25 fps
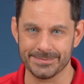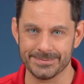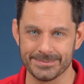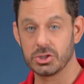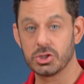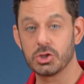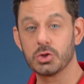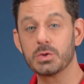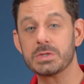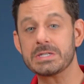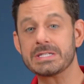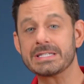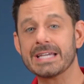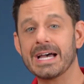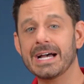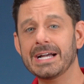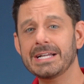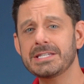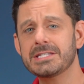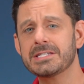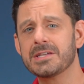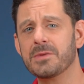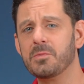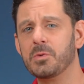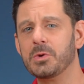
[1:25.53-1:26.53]
To
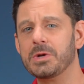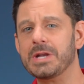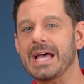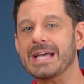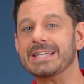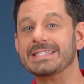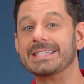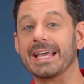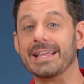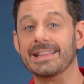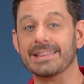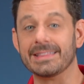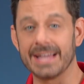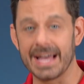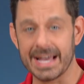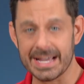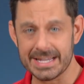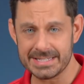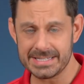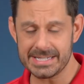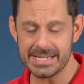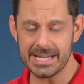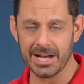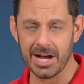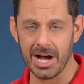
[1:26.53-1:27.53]
assign someone as a
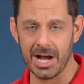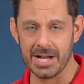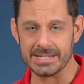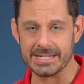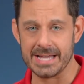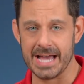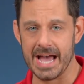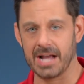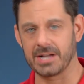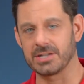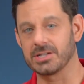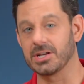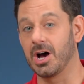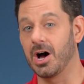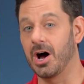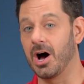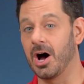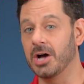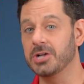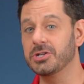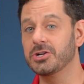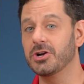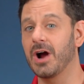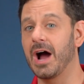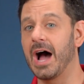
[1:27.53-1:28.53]
legacy contact
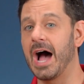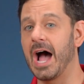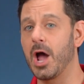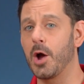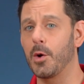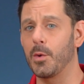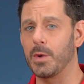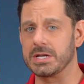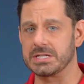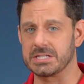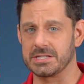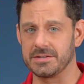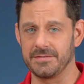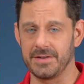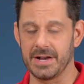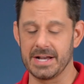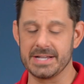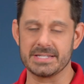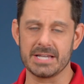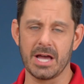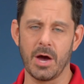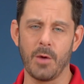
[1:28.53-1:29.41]
on your iOS device,